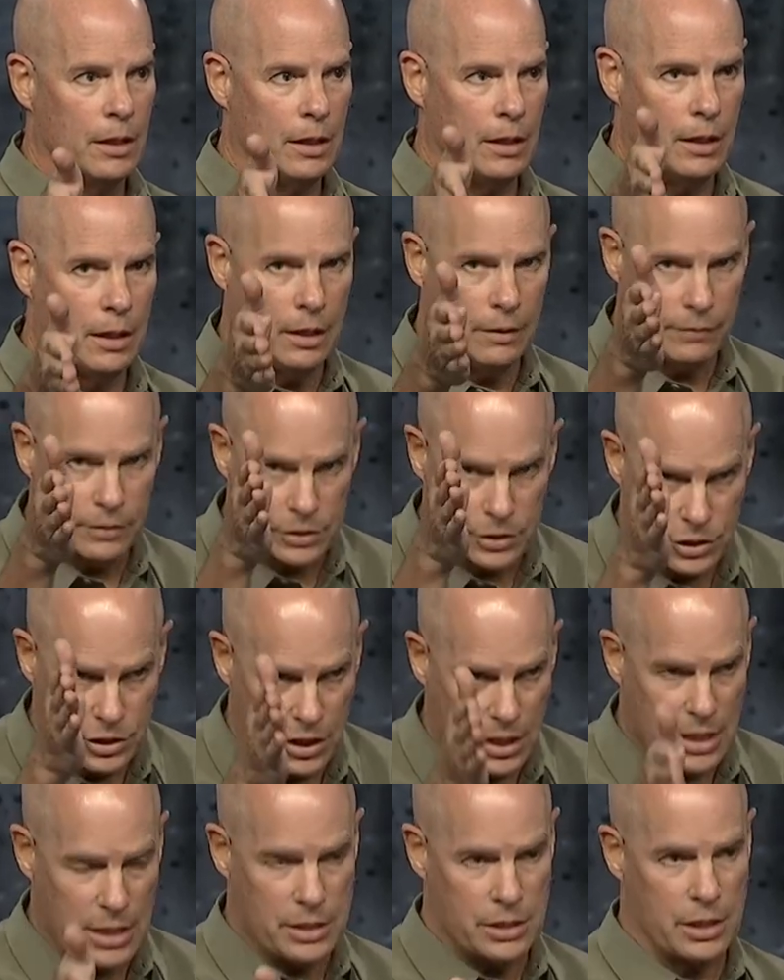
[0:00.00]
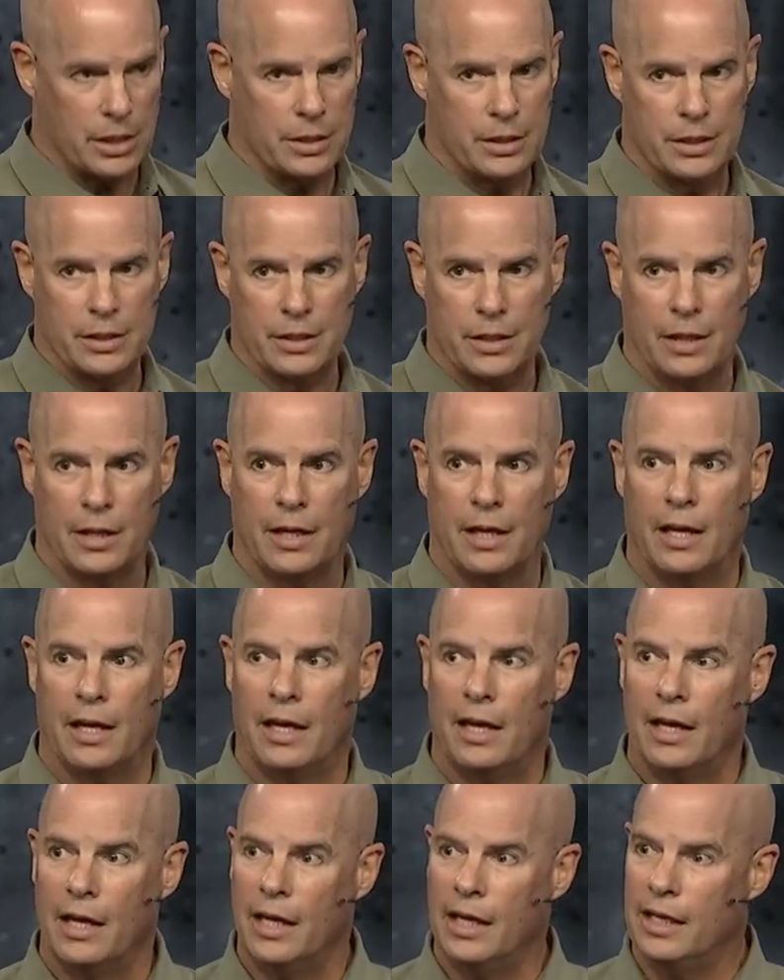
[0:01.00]
And if it's Jesus,
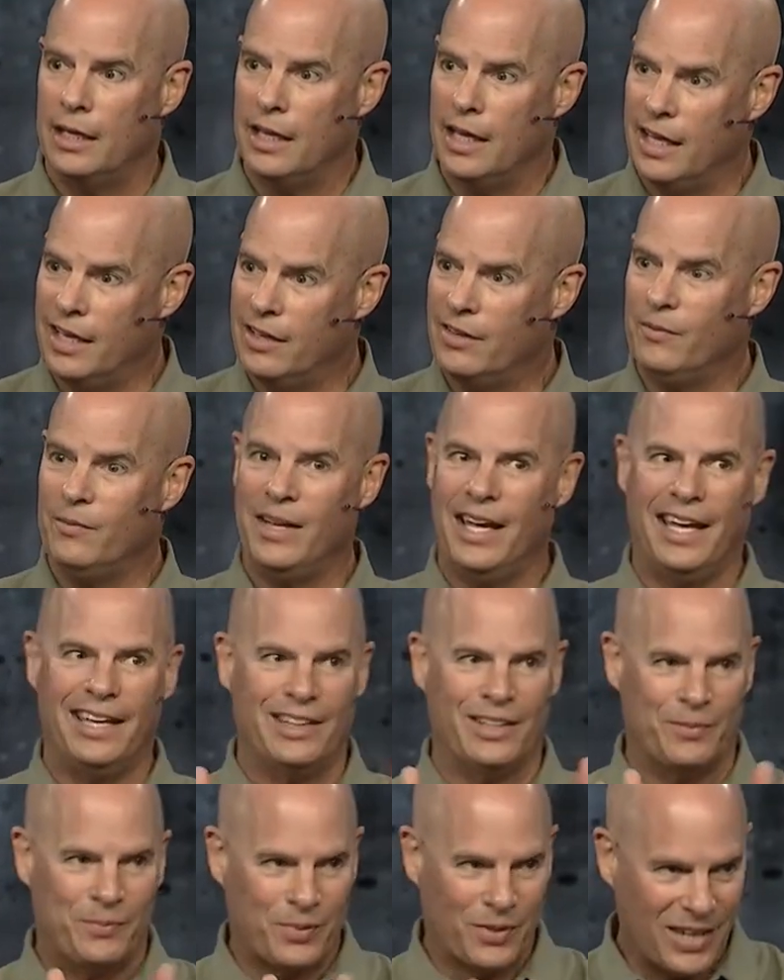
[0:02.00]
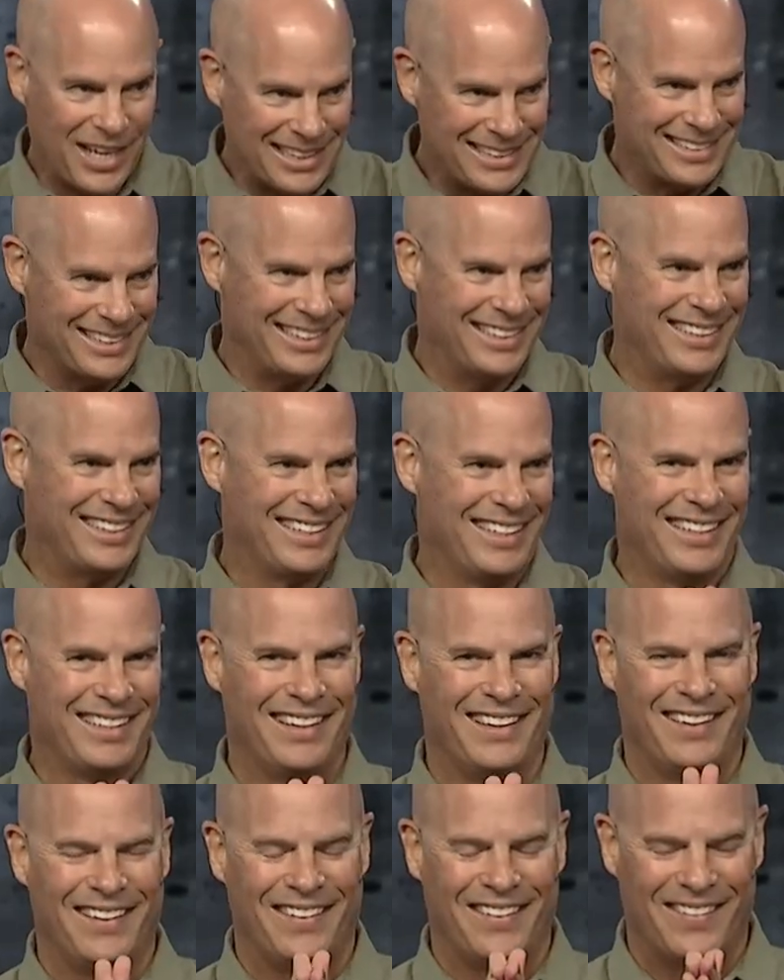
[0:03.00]
in Him, in the present,
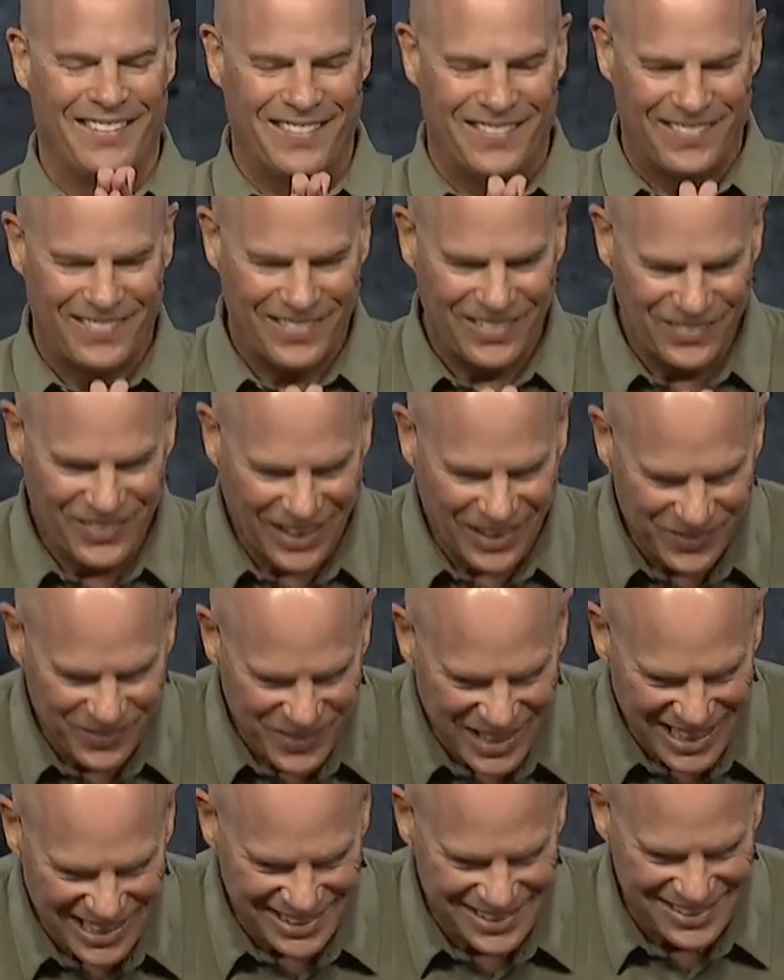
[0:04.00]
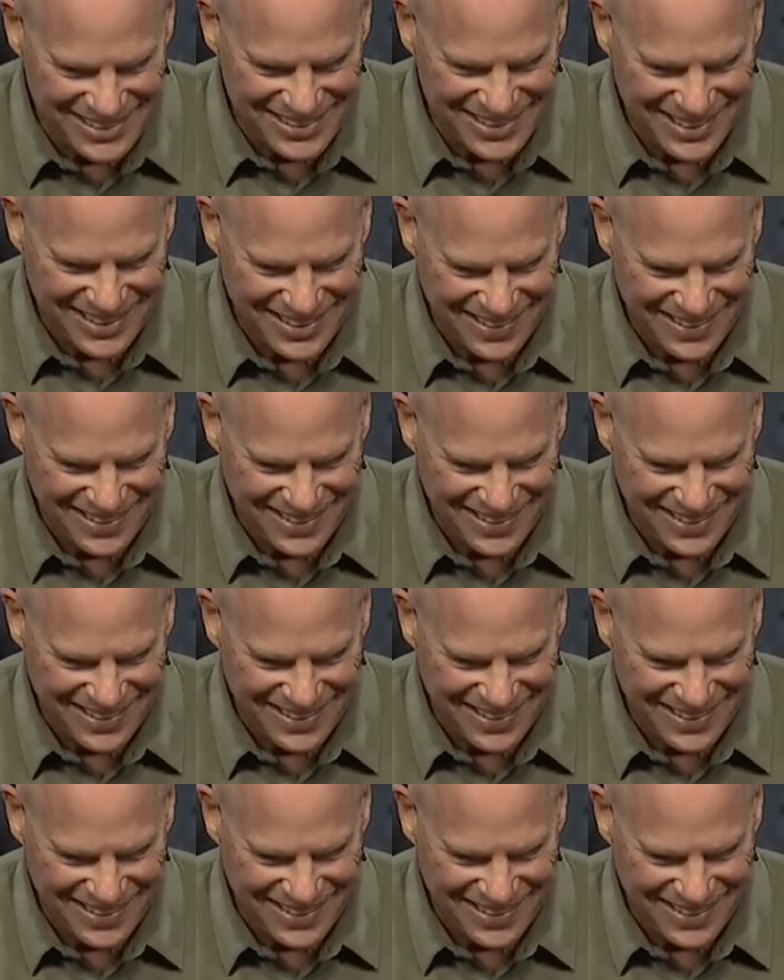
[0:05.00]
we find peace.